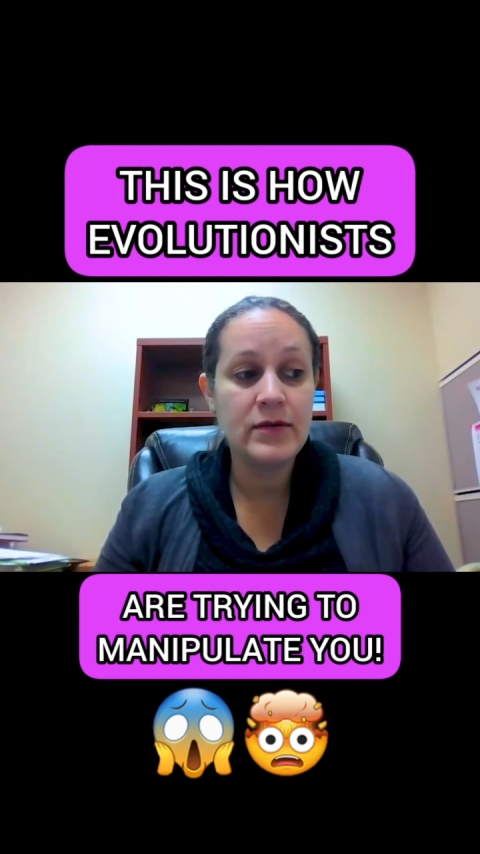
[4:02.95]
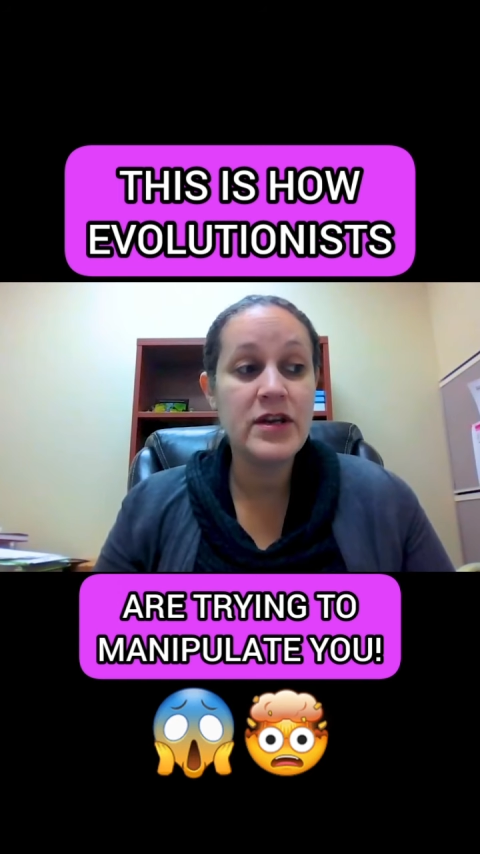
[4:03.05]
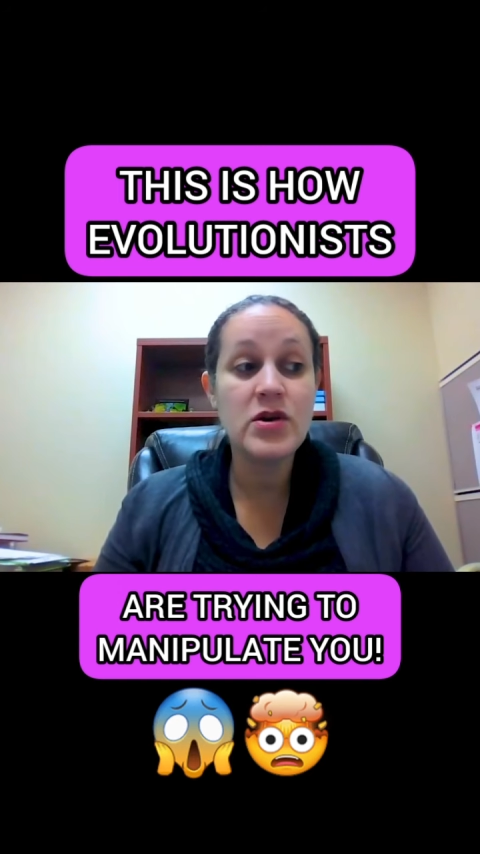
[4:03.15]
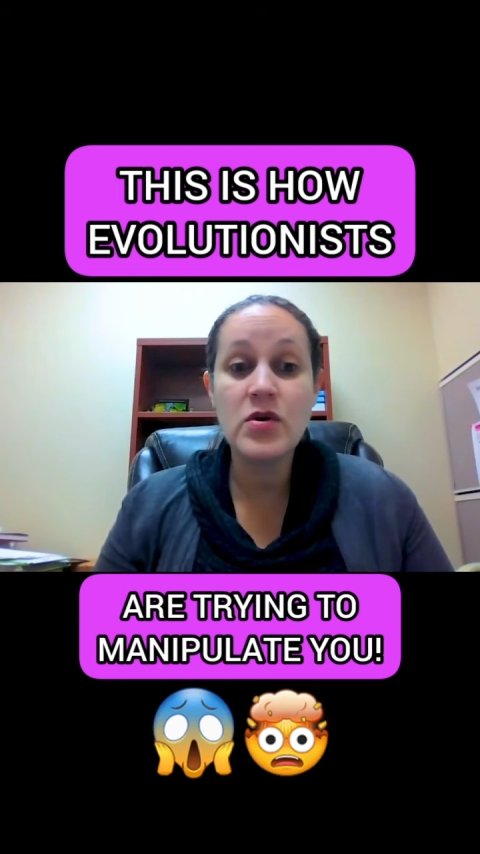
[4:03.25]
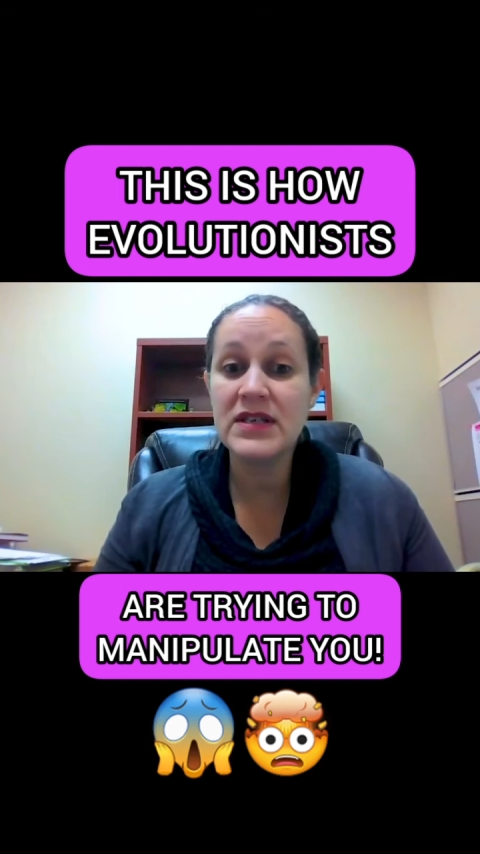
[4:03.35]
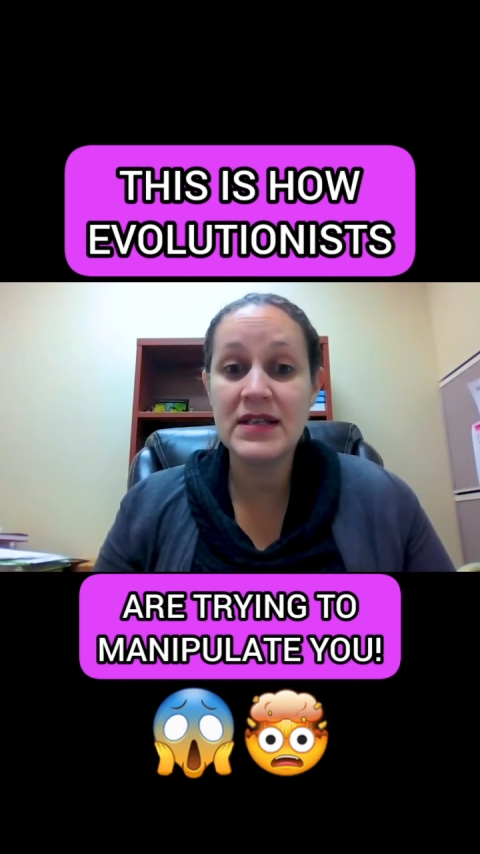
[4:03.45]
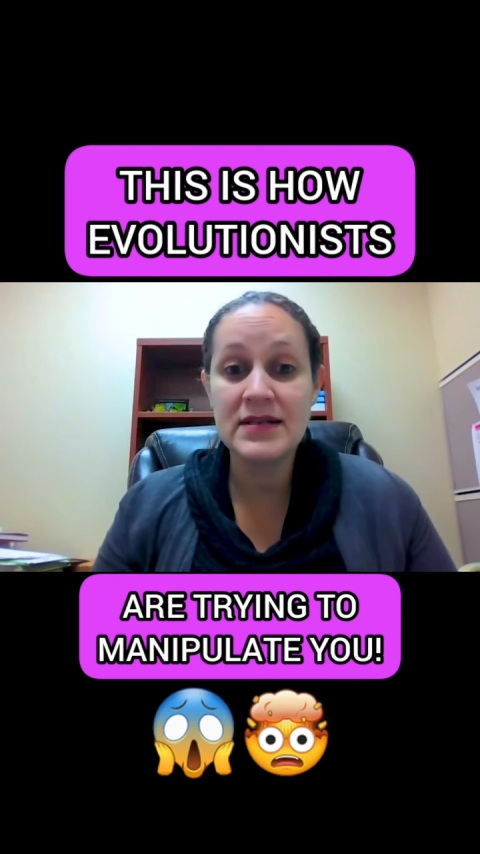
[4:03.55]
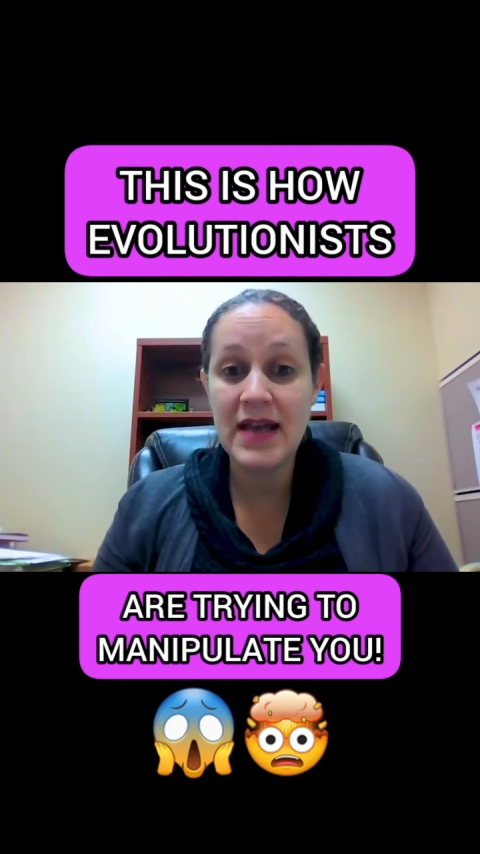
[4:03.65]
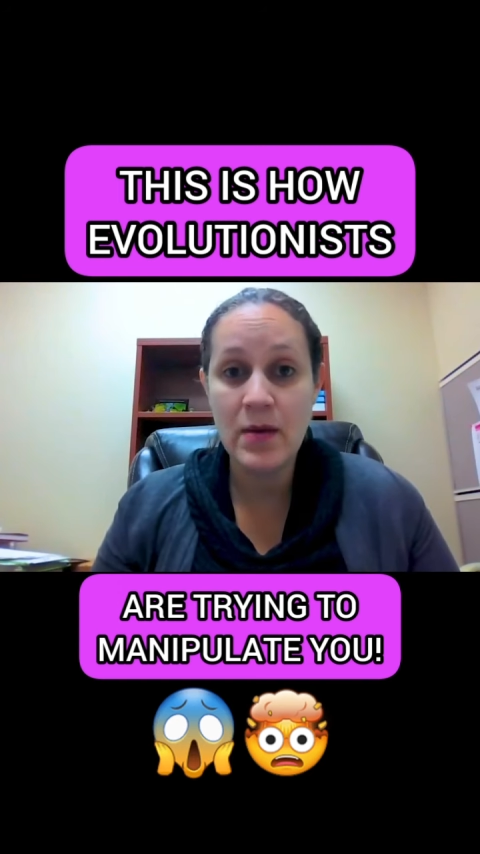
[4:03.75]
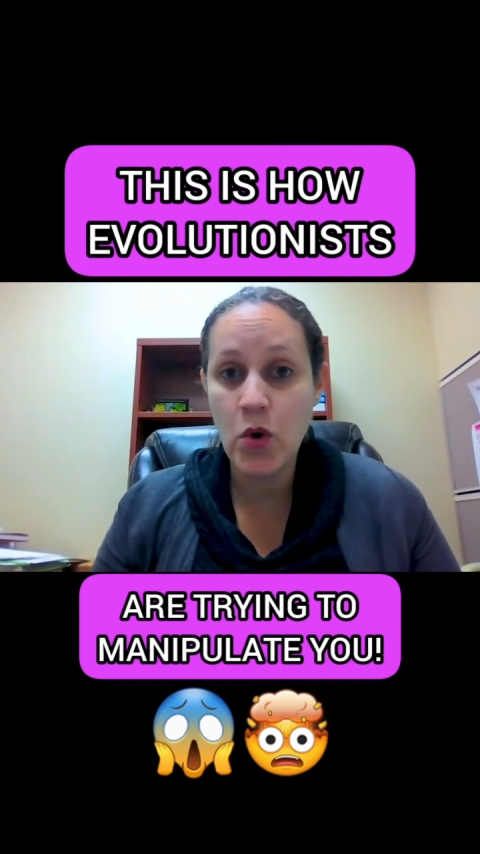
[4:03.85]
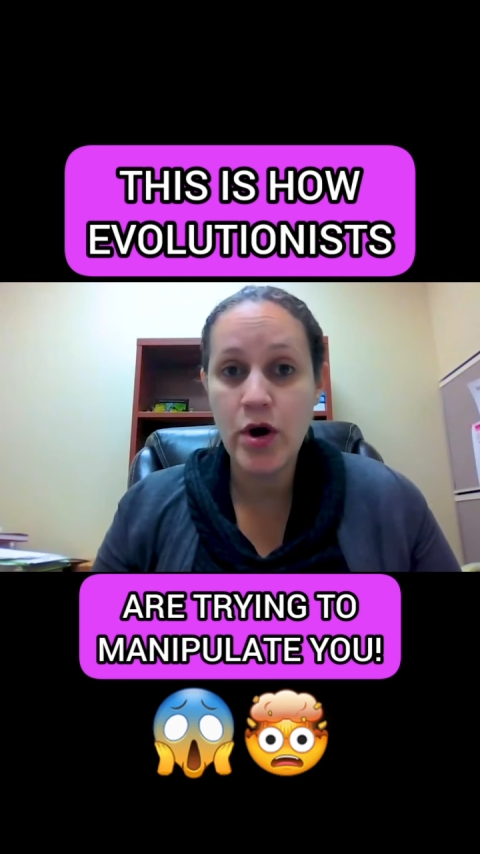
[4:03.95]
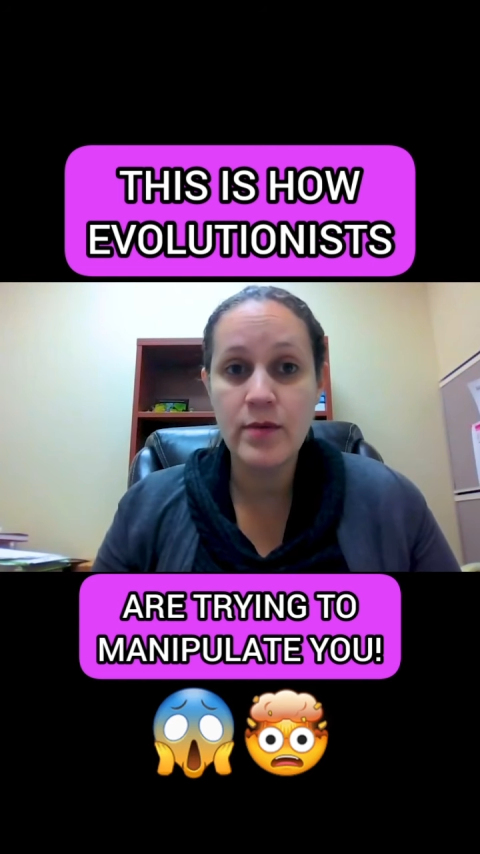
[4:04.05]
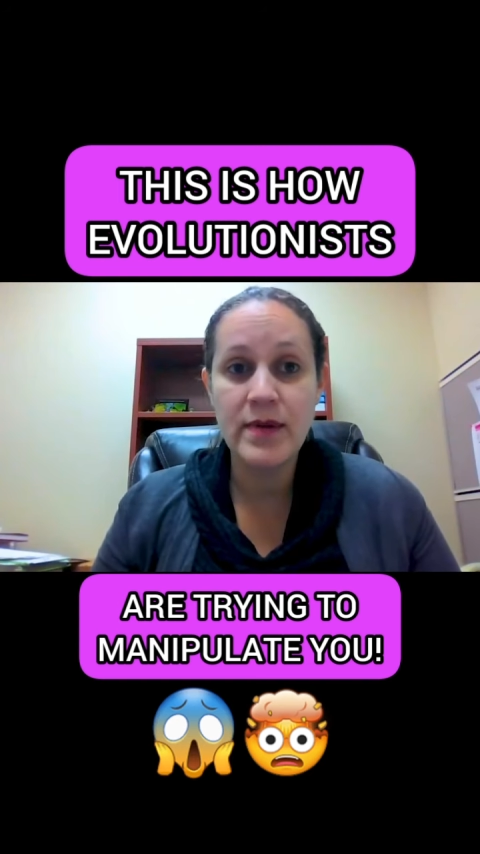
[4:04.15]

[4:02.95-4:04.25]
we're using the same word,